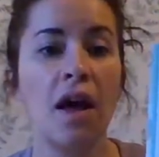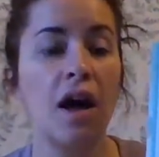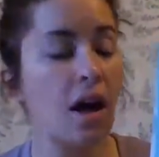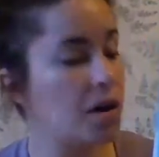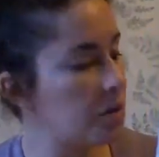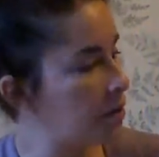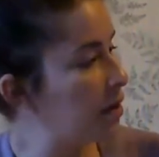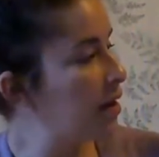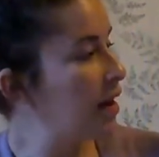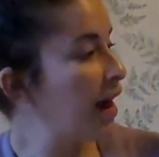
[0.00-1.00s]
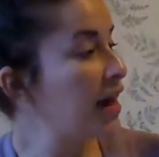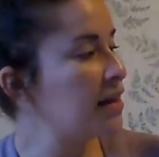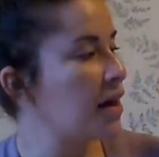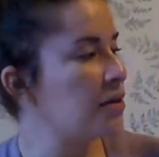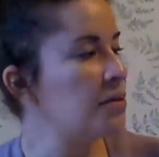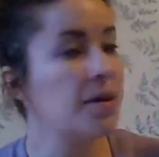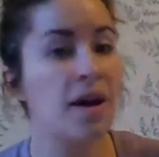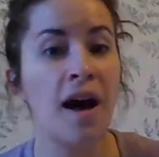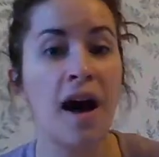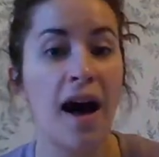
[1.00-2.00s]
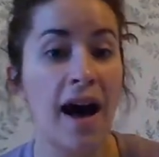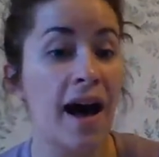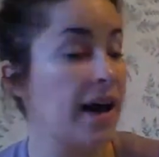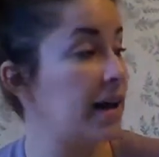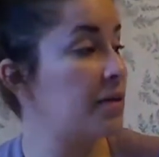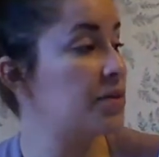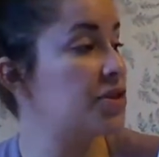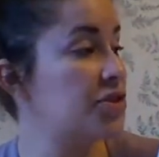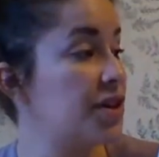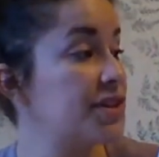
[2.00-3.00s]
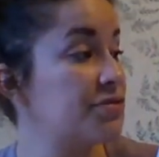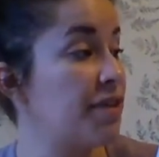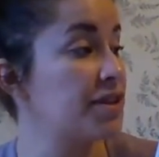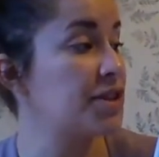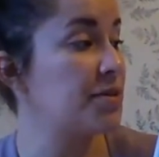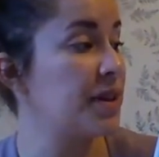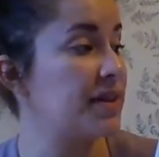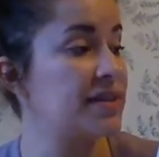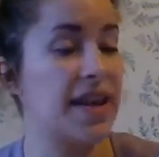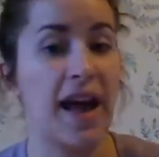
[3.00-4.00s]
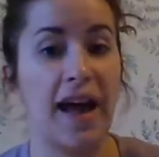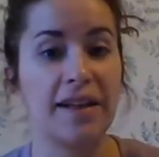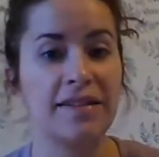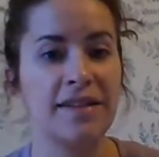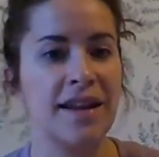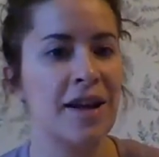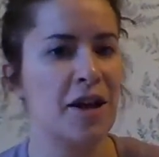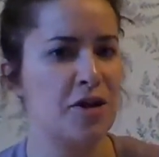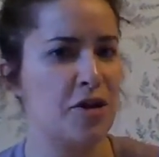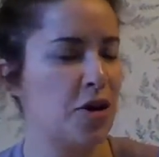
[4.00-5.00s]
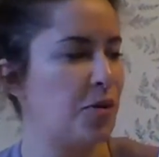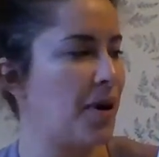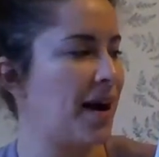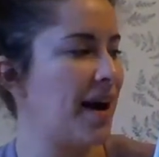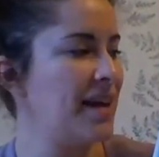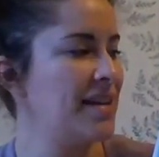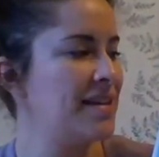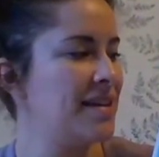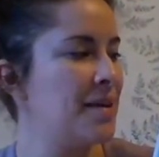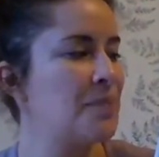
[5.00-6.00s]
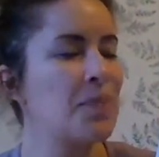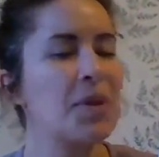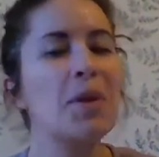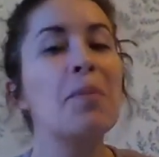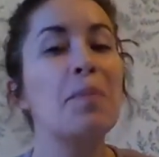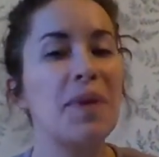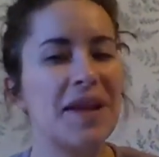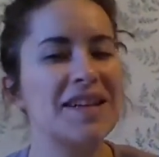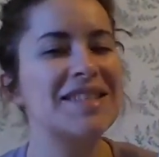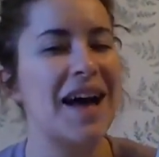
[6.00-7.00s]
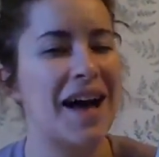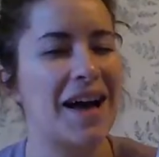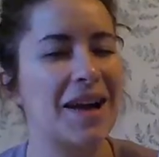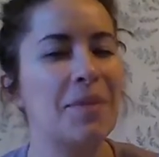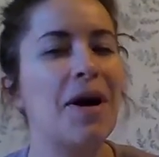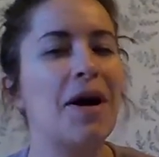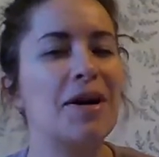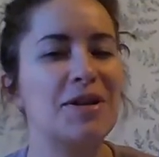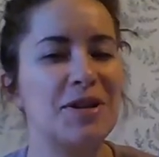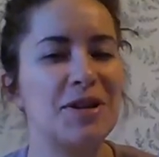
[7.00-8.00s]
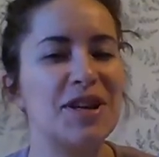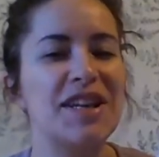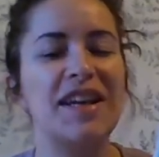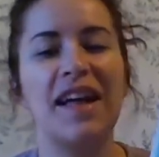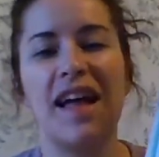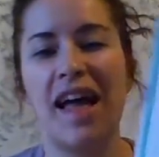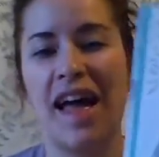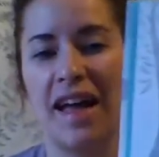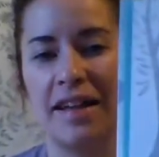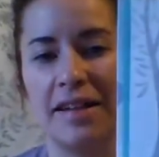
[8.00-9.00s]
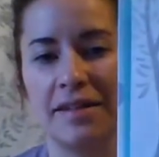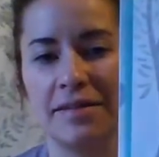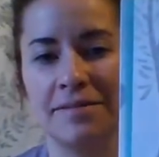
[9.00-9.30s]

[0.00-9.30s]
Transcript: Oh, hello. I was just rescuing this cat. Know why? Because I'm a good egg.